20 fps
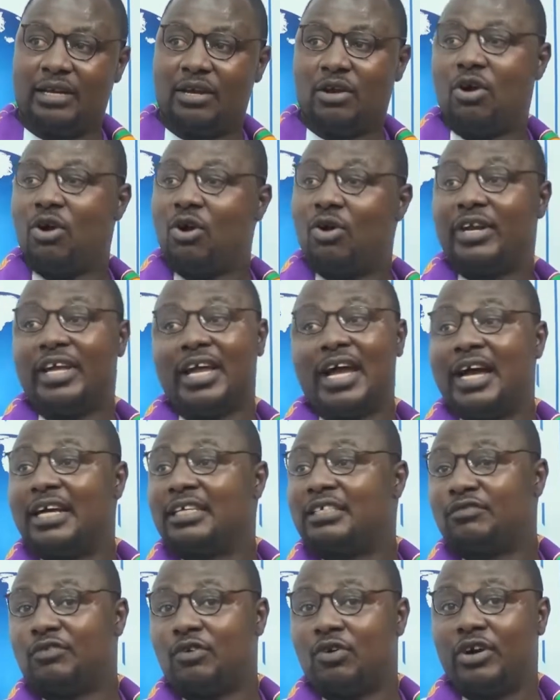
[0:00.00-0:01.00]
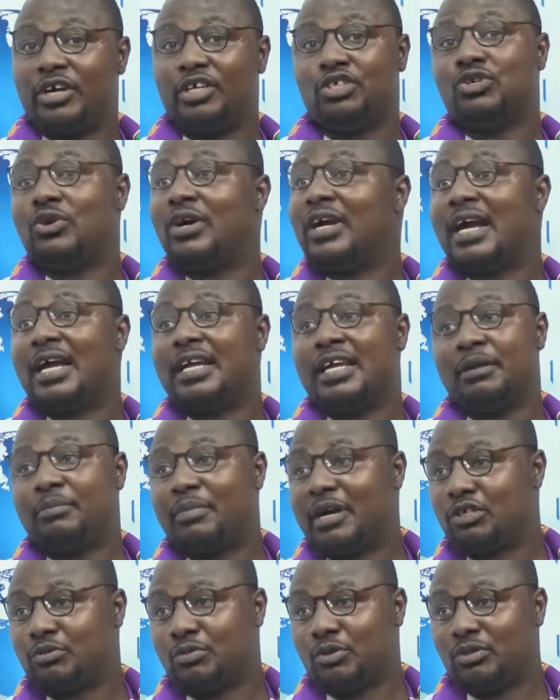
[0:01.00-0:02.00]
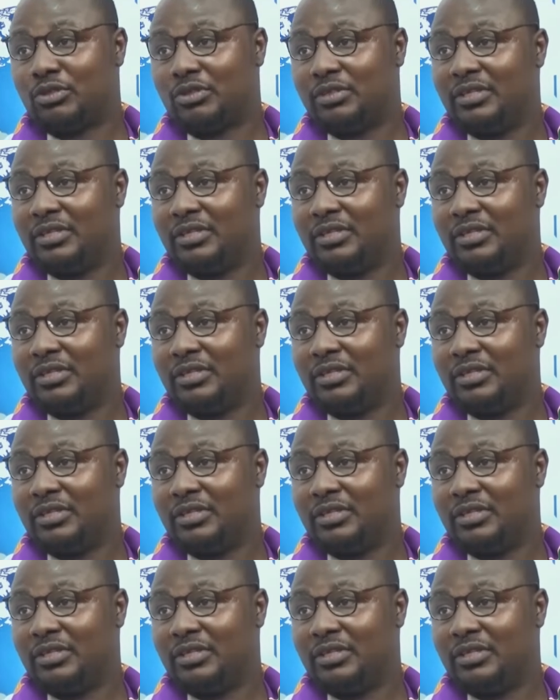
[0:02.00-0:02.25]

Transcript: all they ask for is your Ghanaian passport.